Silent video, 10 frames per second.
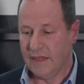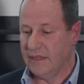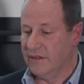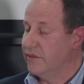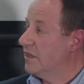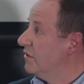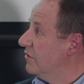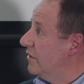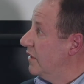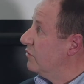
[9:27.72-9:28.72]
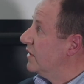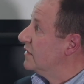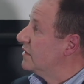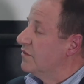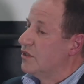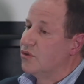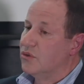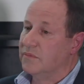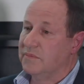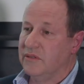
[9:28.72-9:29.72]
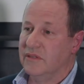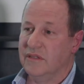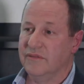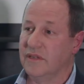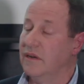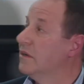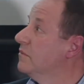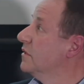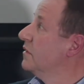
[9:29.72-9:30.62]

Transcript: in a relatively short period of time.